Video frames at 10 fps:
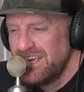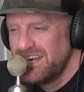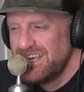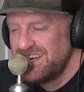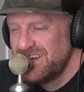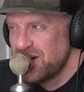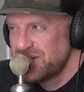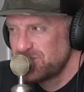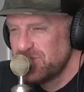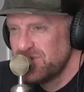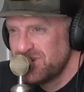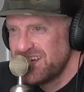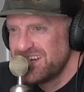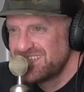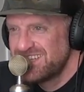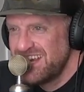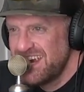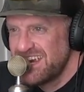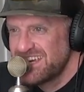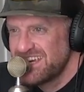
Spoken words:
And it hit an iceberg and it sank.